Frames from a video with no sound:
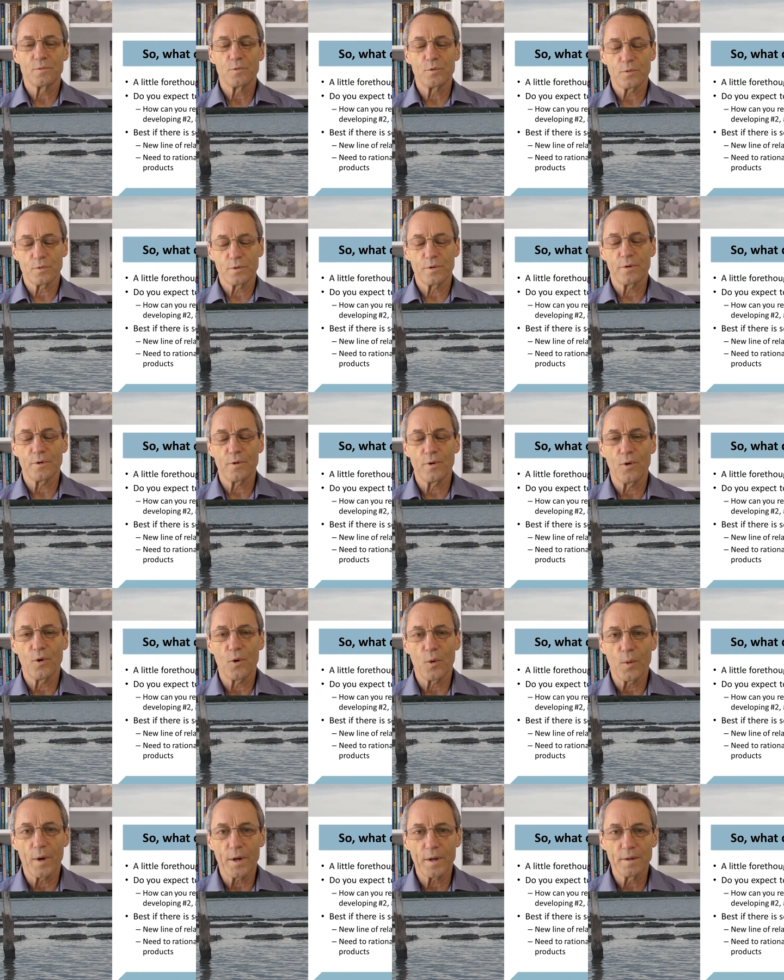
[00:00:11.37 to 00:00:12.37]
will go a
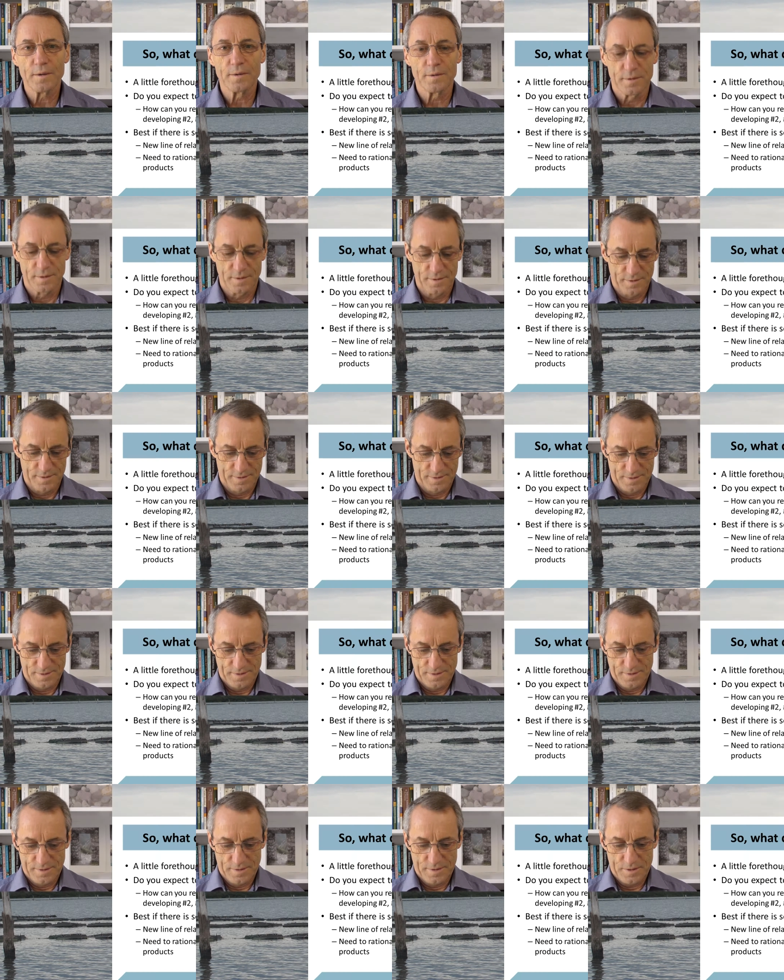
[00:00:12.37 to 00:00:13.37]
long way.
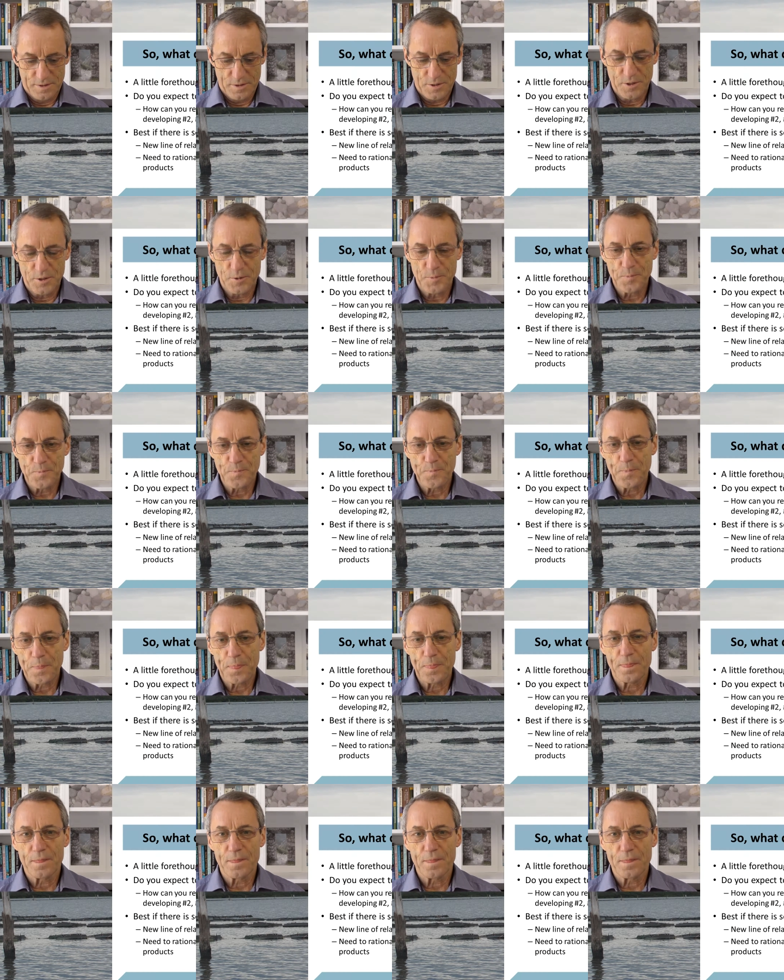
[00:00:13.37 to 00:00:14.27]
Um,